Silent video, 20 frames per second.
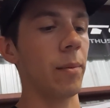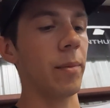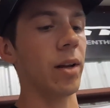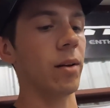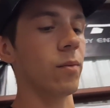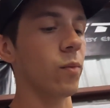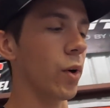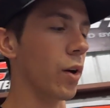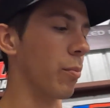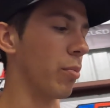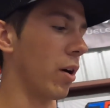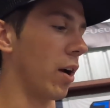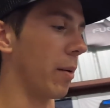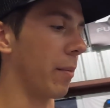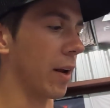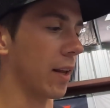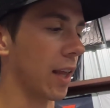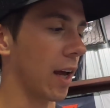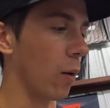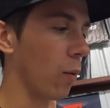I mean, we could probably
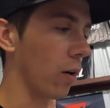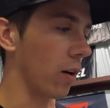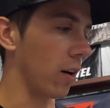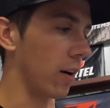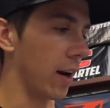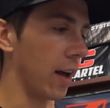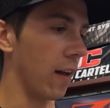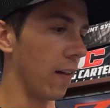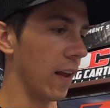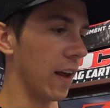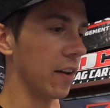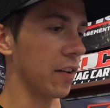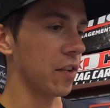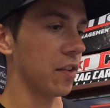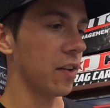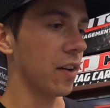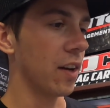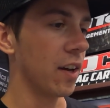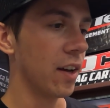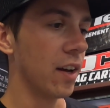make that work on an
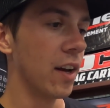LS.